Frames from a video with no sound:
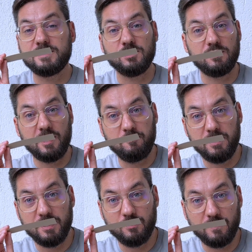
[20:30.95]
do let me
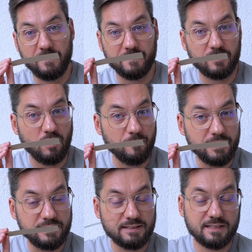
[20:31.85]
know in the
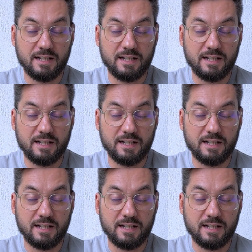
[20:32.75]
comments.